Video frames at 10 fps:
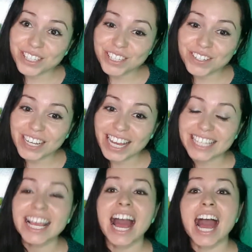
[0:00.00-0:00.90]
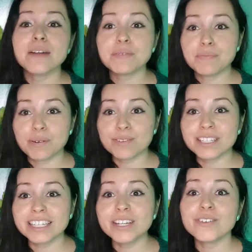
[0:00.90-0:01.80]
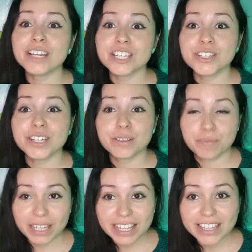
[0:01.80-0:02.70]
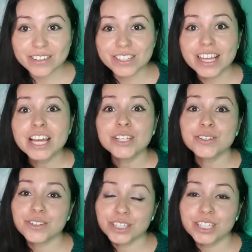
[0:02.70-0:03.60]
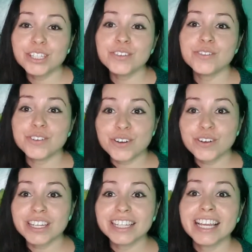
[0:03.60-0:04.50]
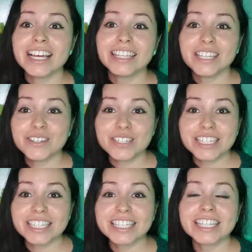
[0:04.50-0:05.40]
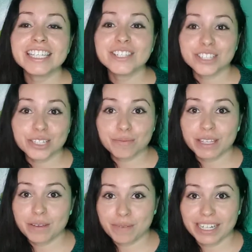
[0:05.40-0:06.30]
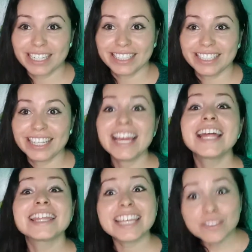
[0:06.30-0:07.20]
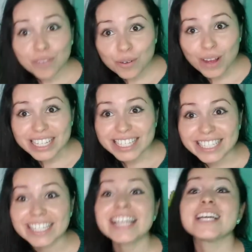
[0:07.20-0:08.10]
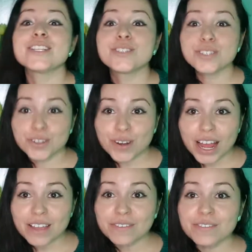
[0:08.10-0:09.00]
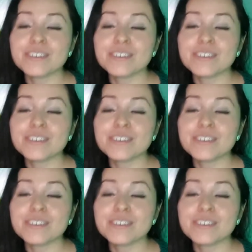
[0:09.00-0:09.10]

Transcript: to you guys. I'll be posting occasional videos to continue growing the knowledge in social media marketing. Thanks for watching. Subscribe,